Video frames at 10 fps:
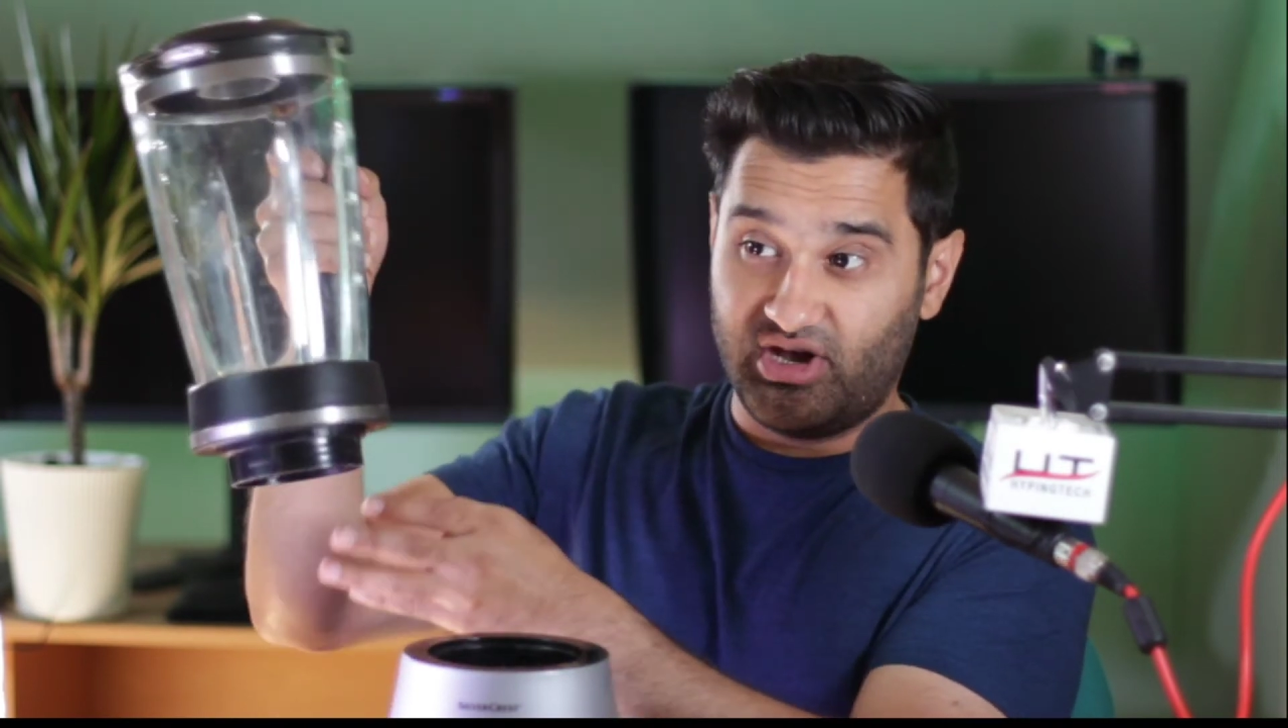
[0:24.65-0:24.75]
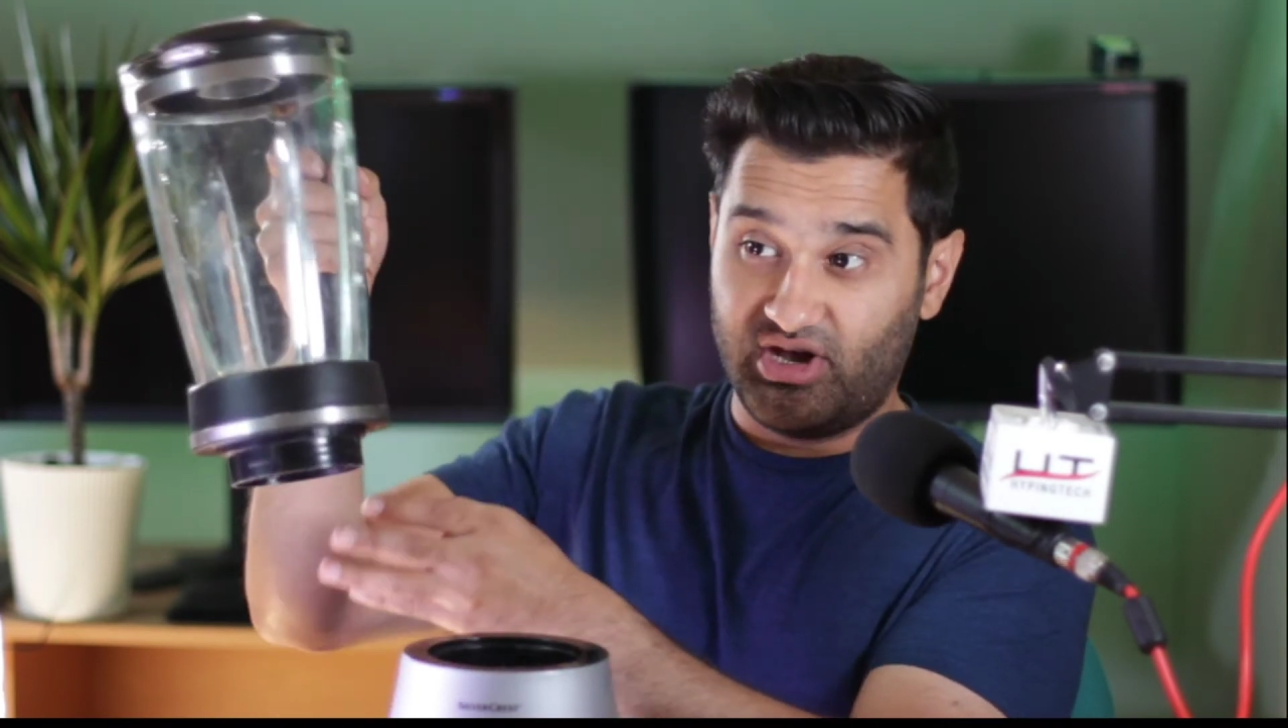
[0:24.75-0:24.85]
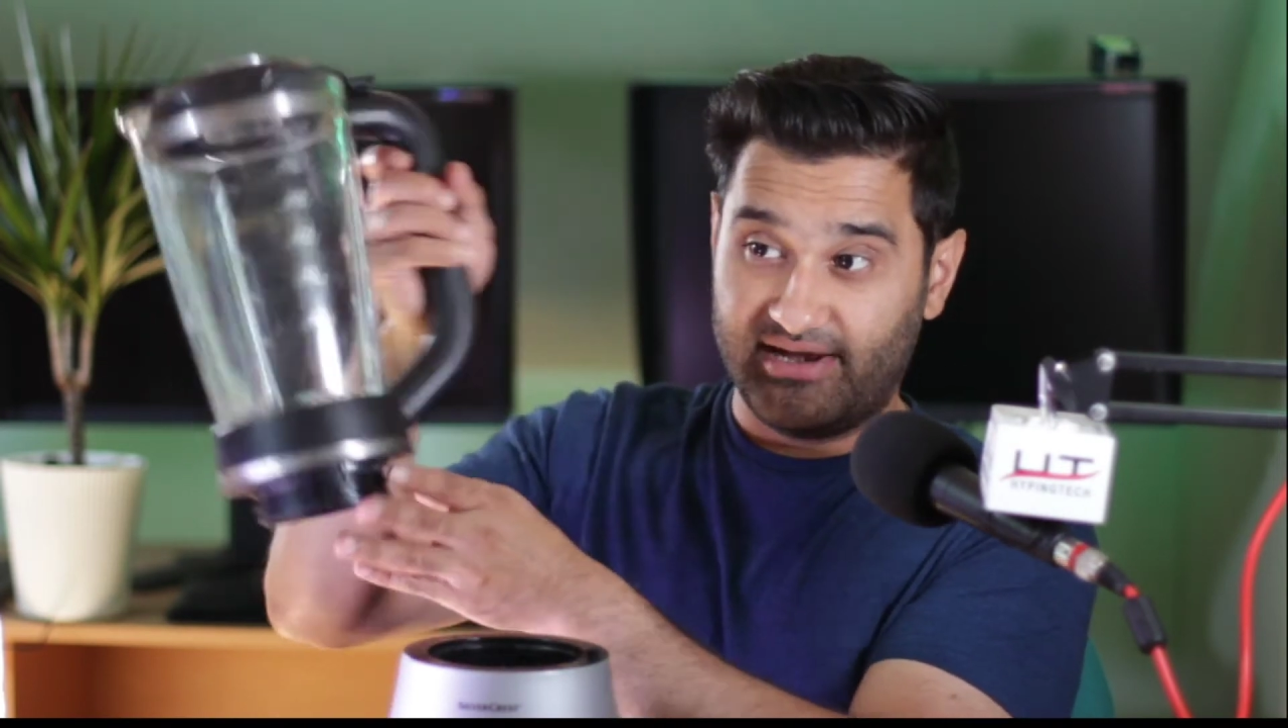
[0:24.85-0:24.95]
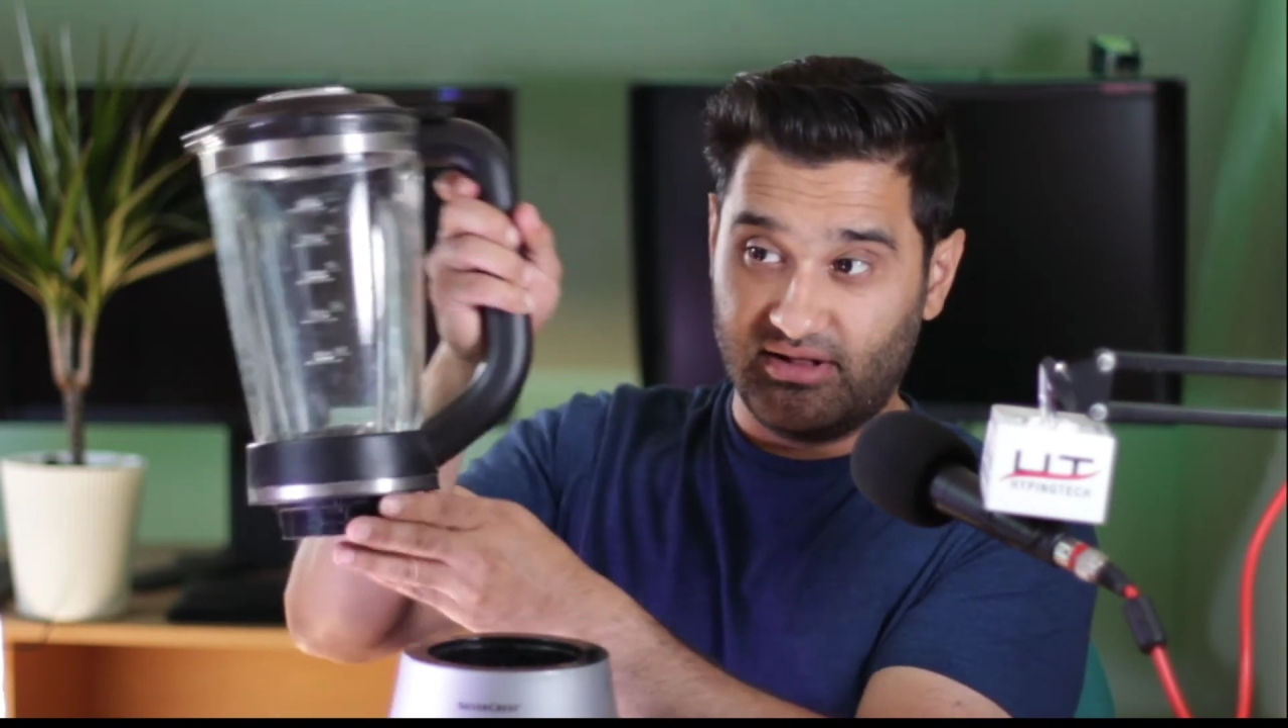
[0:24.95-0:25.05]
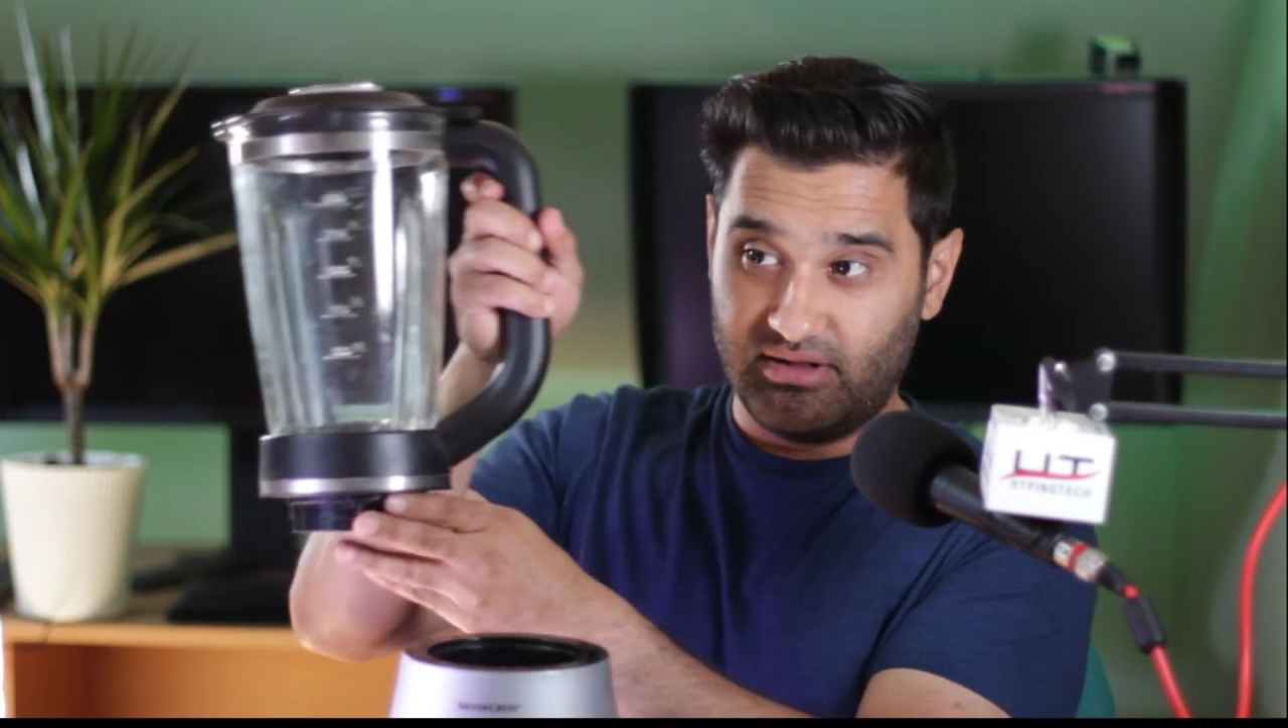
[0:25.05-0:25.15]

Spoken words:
handle.